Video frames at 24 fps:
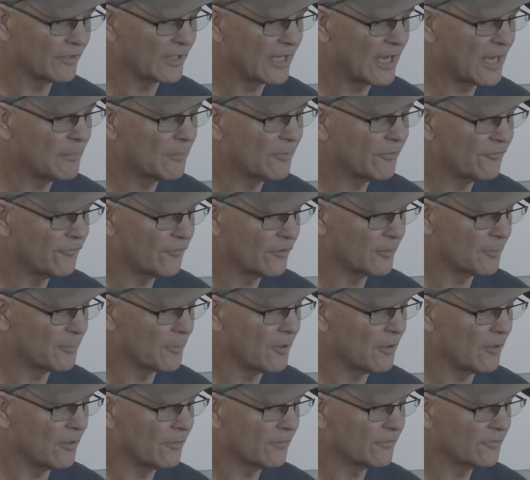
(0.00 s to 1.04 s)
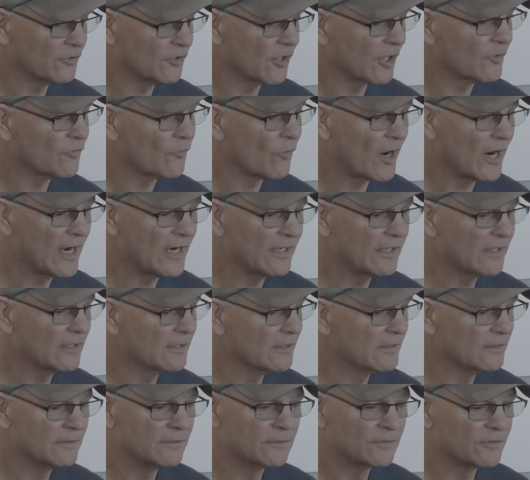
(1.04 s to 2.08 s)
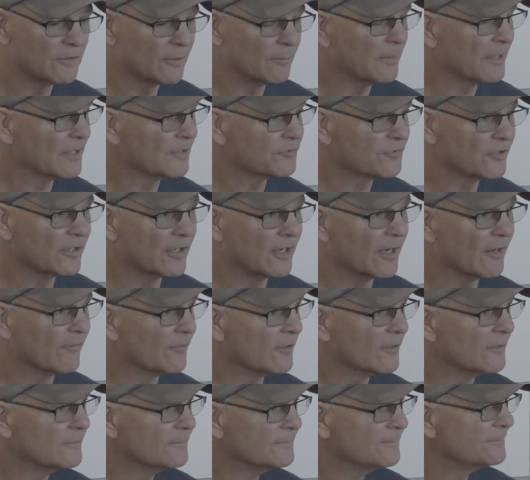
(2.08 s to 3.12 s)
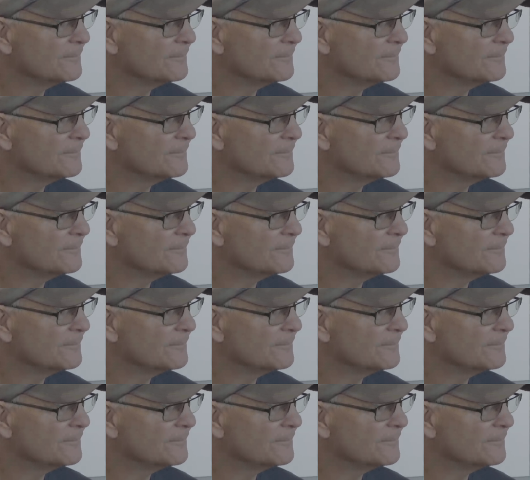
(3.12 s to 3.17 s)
the game of football. Done right, it's the best thing ever.